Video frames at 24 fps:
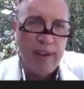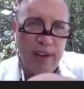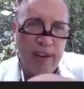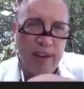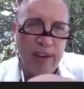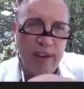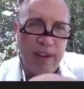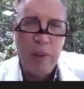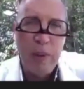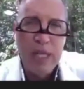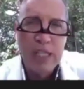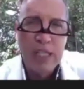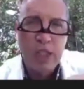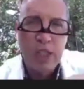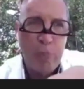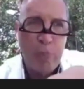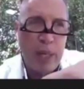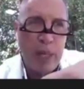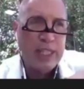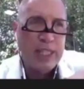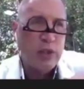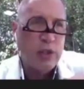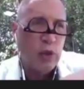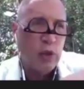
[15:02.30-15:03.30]
of the top
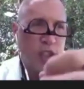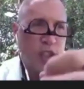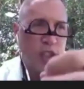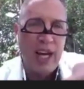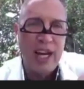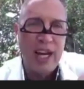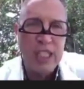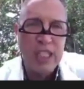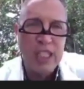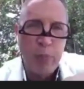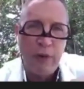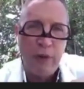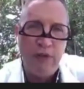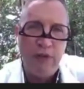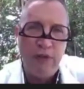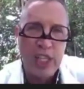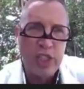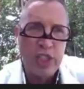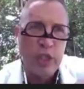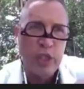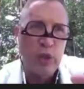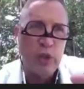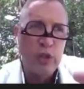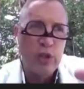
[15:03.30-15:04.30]
space or science
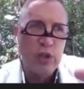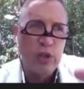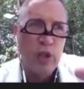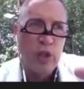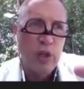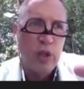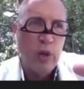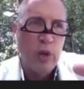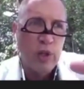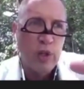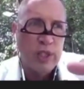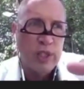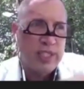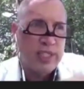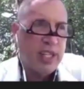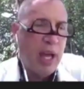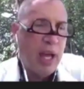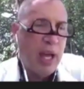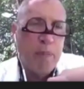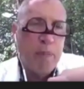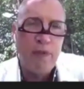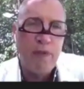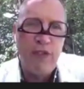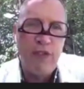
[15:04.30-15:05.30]
professionals or
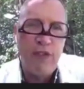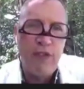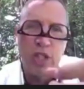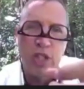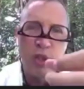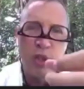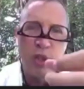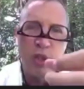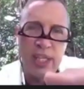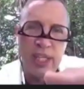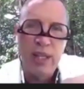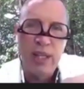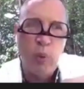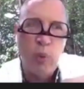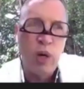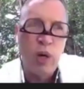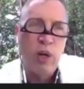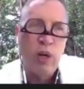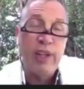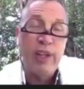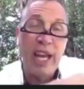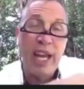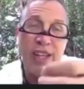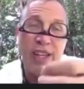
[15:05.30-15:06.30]
STEM professionals in the
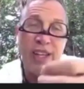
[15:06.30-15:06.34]
world,